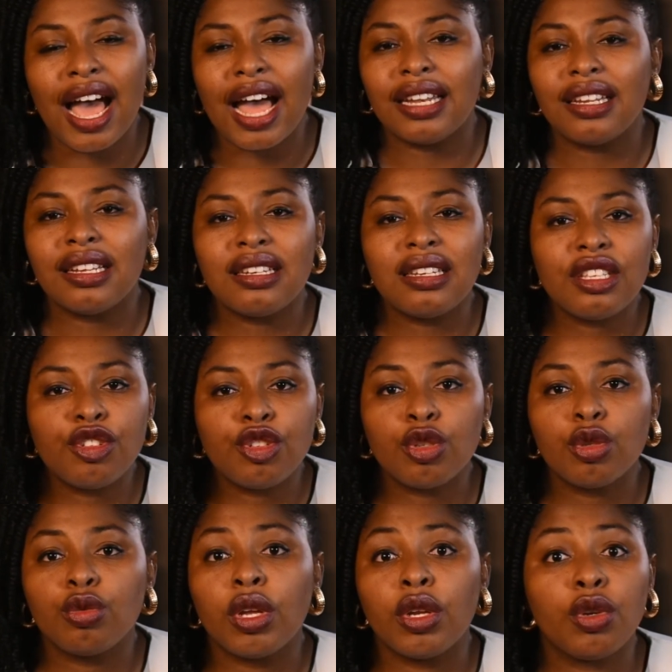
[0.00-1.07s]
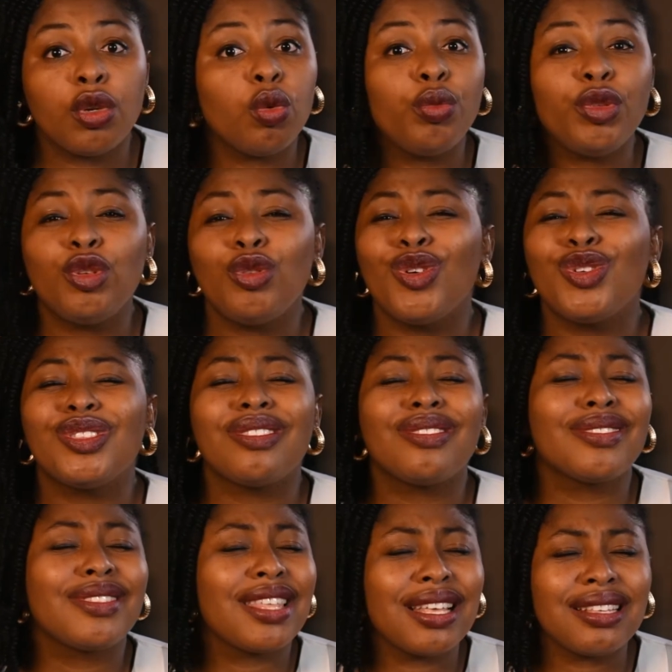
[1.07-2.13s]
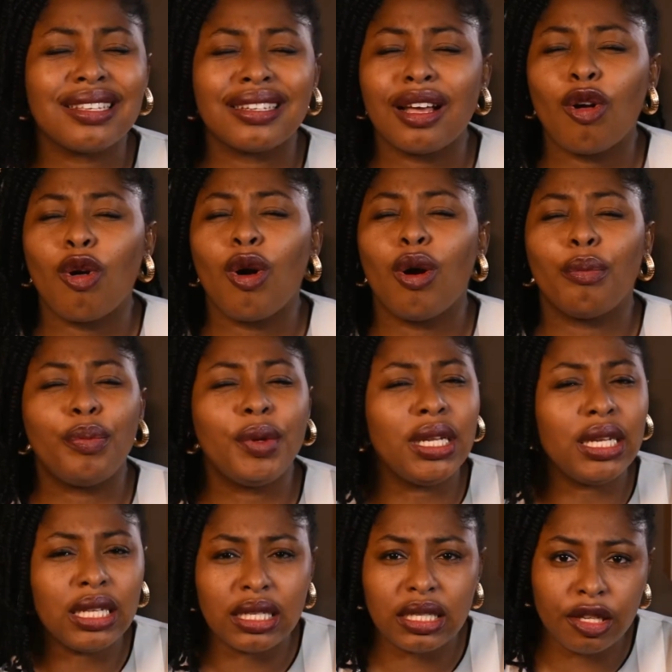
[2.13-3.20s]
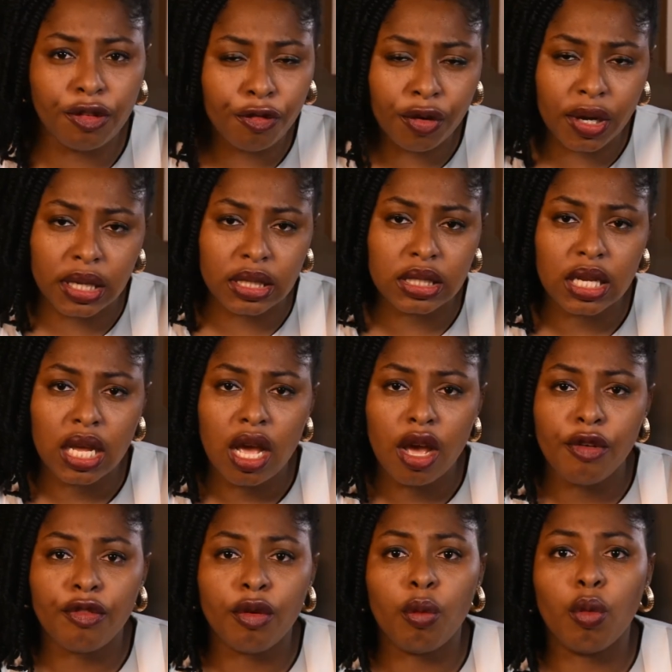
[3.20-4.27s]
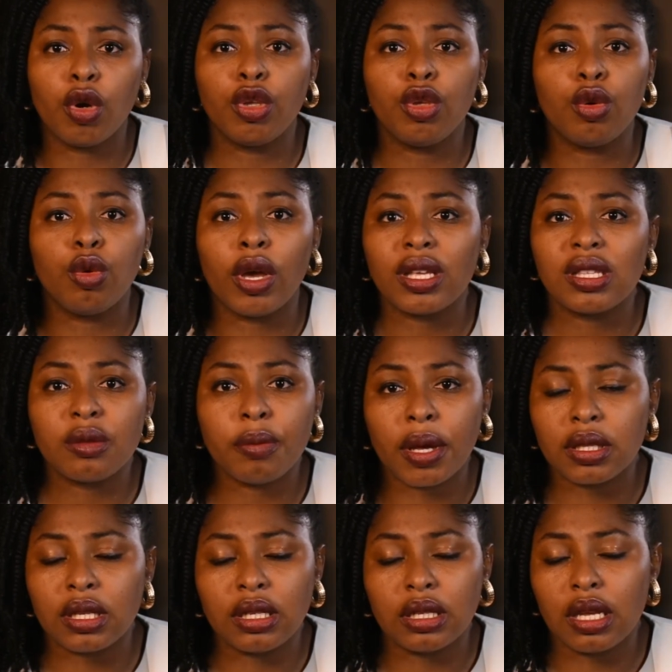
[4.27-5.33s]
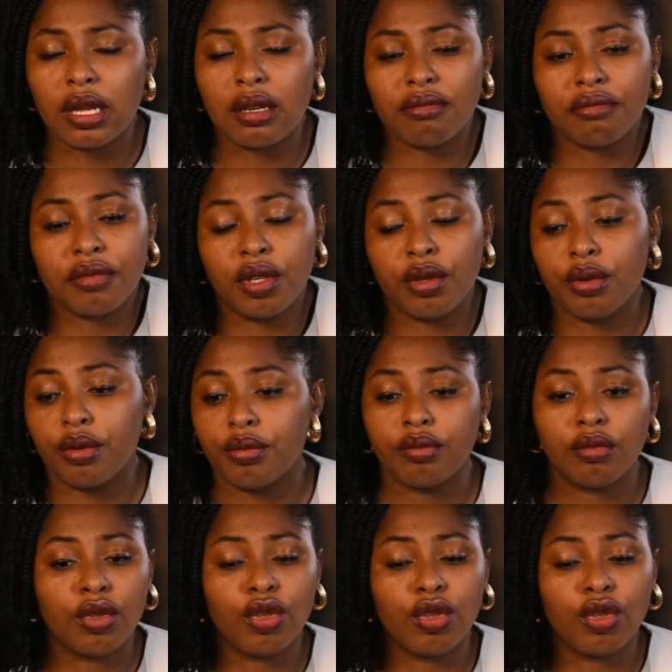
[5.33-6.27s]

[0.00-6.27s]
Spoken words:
And then these children, they'll be doing things that are completely different from what you expect, and then, you know,